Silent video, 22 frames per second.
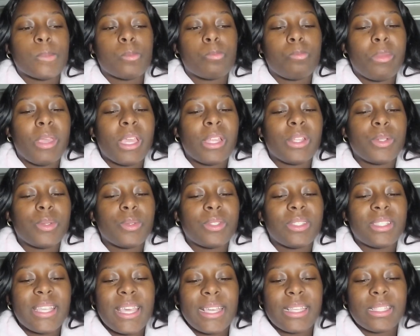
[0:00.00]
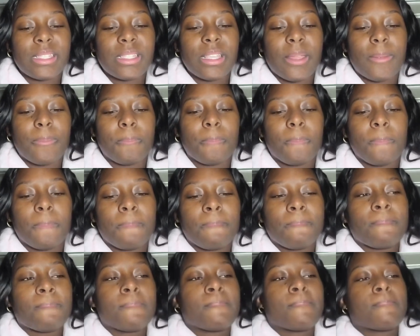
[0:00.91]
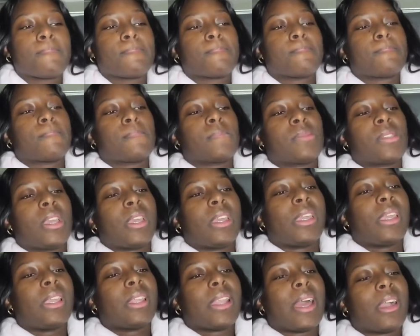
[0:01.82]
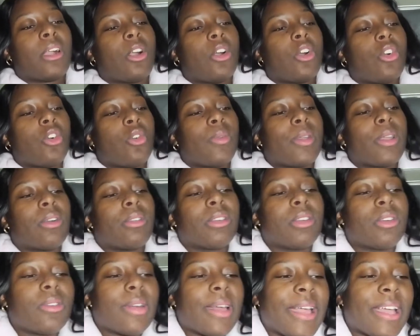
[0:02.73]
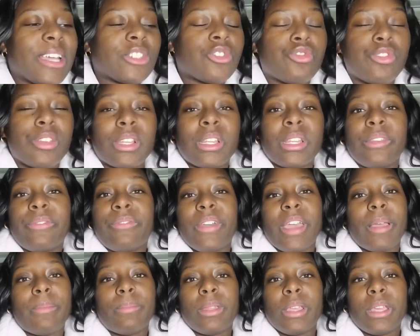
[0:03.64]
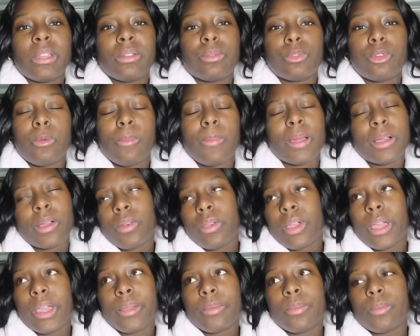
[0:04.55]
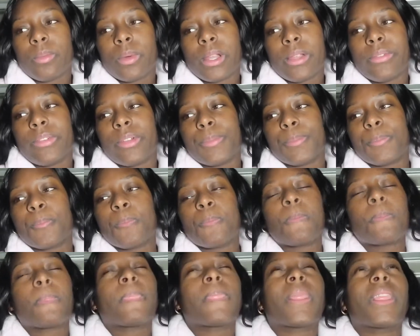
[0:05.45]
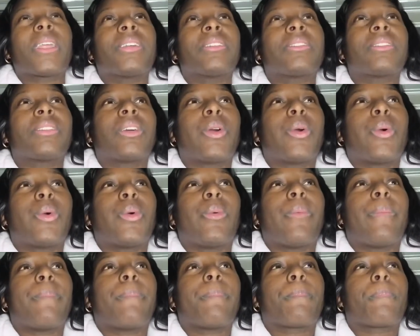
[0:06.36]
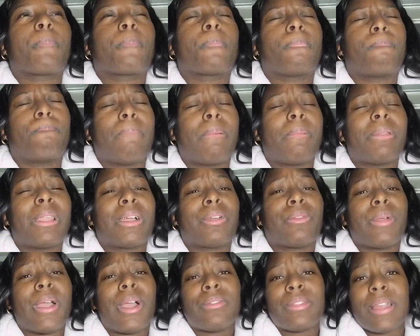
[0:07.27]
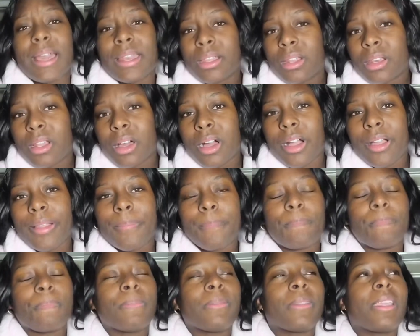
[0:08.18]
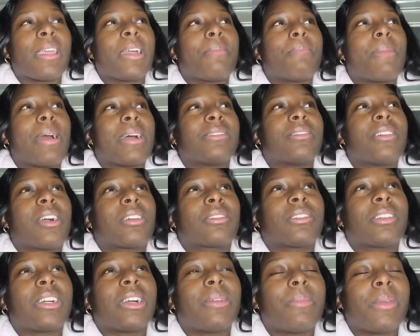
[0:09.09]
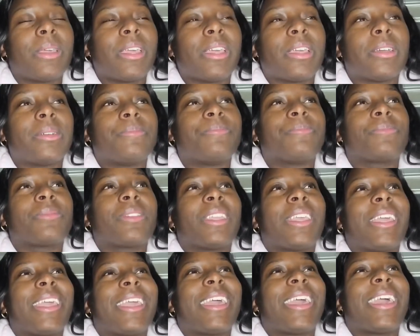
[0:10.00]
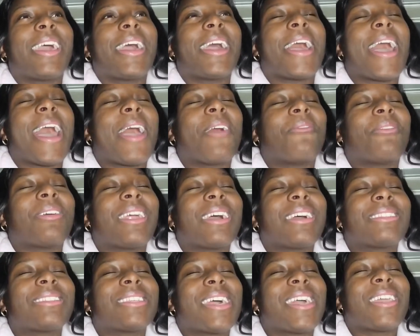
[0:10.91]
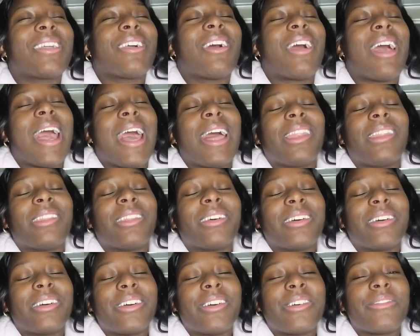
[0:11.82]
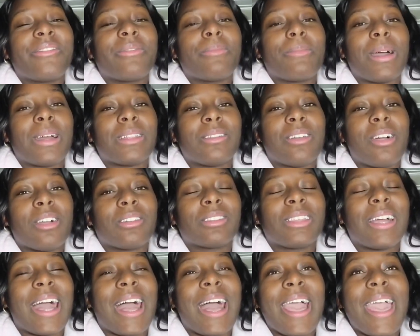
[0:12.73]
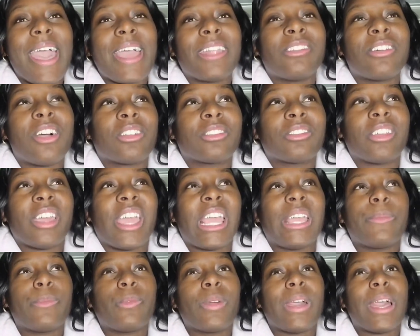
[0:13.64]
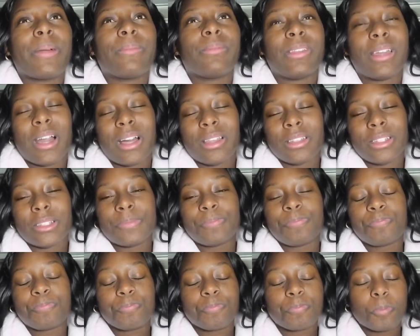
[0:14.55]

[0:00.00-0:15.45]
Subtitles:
me and Deuce text him, and he like, oh, we only gonna have strictly family in the room. I'm like, okay, whatever. So maybe like around 9 o'clock, my doctor come in. And when I tell y'all I love my doctor, I had Dr. Amul Abdallah.